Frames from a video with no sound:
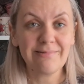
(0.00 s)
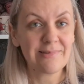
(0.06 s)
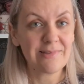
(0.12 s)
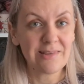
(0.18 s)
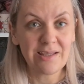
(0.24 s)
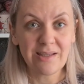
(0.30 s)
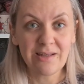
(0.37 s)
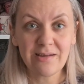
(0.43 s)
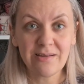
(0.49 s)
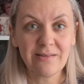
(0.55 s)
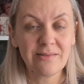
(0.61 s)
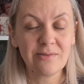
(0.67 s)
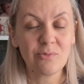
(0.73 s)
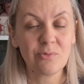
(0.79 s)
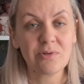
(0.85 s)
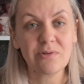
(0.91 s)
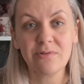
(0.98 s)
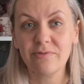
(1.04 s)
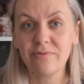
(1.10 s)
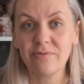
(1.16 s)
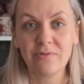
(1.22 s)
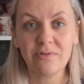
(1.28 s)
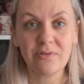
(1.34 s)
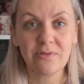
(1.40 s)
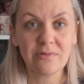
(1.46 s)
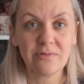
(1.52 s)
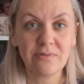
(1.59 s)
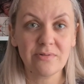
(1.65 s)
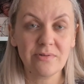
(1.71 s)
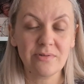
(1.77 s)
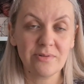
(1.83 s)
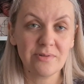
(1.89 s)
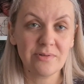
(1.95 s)
Tina, the
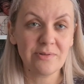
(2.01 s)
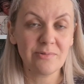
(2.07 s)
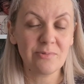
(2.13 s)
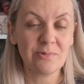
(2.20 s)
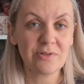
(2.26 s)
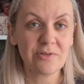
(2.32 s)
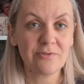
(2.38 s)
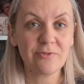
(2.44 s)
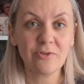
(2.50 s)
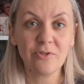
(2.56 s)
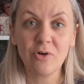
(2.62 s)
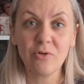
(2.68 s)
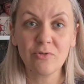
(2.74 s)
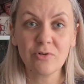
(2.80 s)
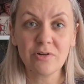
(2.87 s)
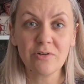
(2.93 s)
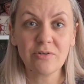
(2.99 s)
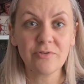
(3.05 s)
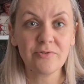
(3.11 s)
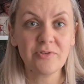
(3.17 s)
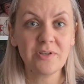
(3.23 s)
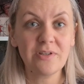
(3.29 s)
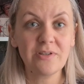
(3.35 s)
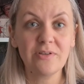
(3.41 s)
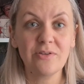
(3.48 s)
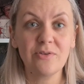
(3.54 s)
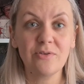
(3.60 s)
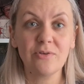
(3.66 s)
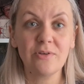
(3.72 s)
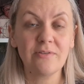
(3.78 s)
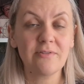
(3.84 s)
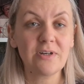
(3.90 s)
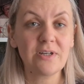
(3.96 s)
wonderful owner of Tititu,
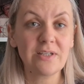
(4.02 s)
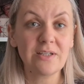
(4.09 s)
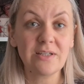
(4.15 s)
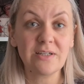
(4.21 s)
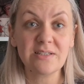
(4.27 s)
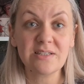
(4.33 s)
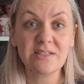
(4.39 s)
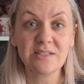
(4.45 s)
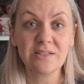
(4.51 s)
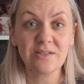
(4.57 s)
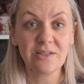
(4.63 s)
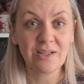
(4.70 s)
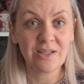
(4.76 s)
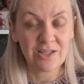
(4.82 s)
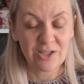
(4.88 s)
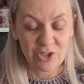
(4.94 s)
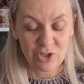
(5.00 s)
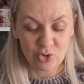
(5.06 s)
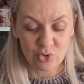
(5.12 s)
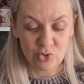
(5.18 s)
invited us to